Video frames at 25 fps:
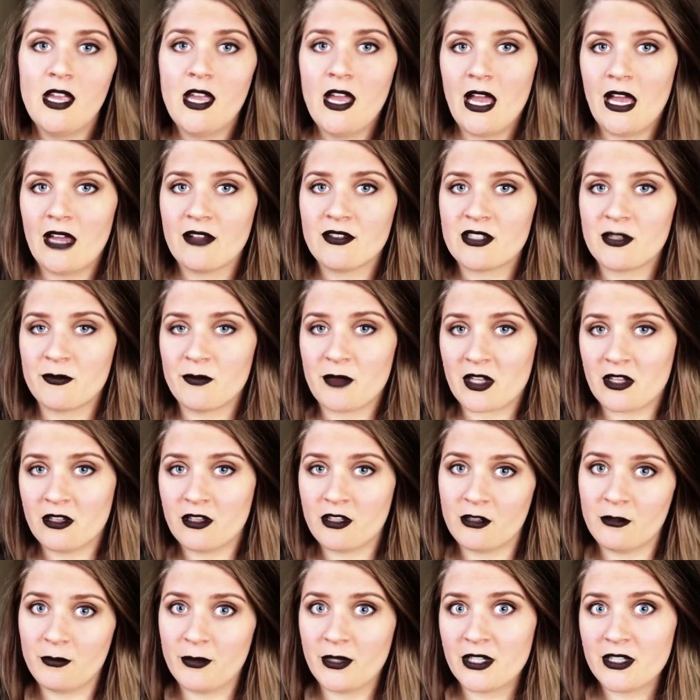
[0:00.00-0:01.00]
have something a
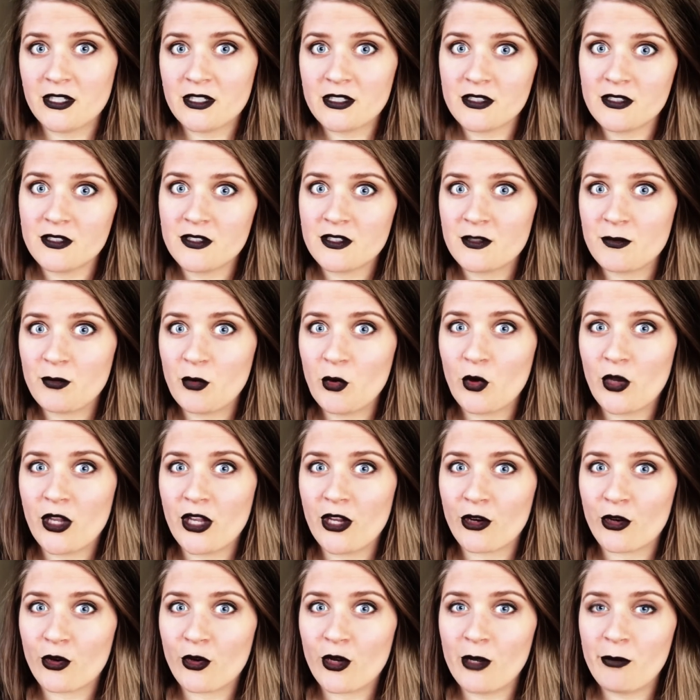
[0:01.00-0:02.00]
little bit spooky
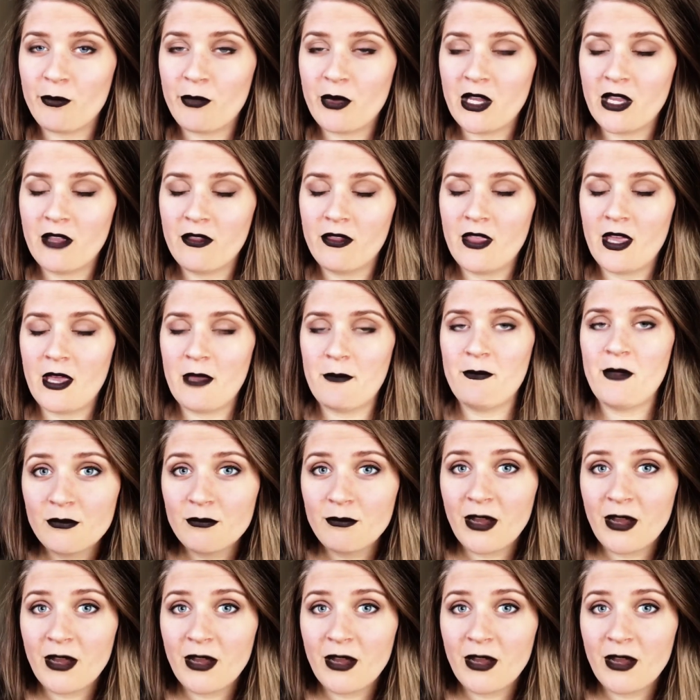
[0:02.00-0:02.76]
or creepy in them.